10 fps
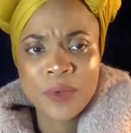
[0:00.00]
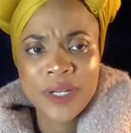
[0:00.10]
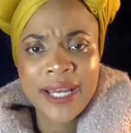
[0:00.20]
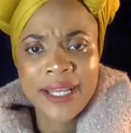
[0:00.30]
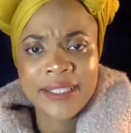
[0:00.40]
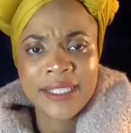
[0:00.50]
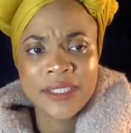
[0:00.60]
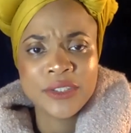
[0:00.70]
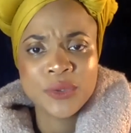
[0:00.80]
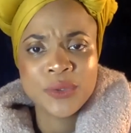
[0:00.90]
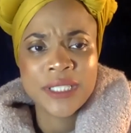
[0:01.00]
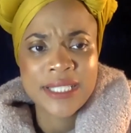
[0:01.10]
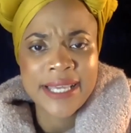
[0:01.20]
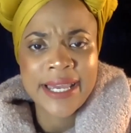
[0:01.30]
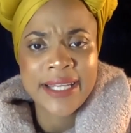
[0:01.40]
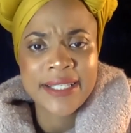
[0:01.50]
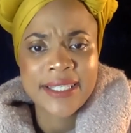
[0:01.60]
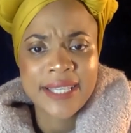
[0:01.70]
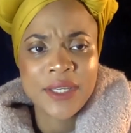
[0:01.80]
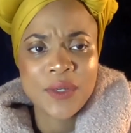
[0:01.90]
what kind of things you can say to
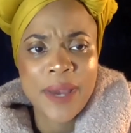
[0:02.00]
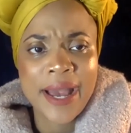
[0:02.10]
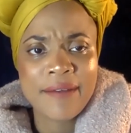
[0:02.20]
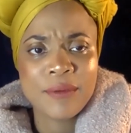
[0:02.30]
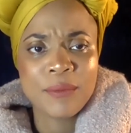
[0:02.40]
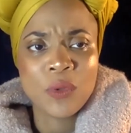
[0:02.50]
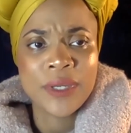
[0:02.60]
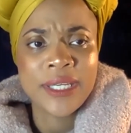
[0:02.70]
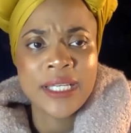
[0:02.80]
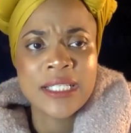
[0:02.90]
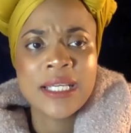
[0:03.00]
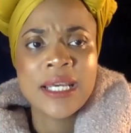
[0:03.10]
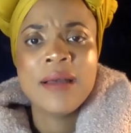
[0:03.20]
say you have employees.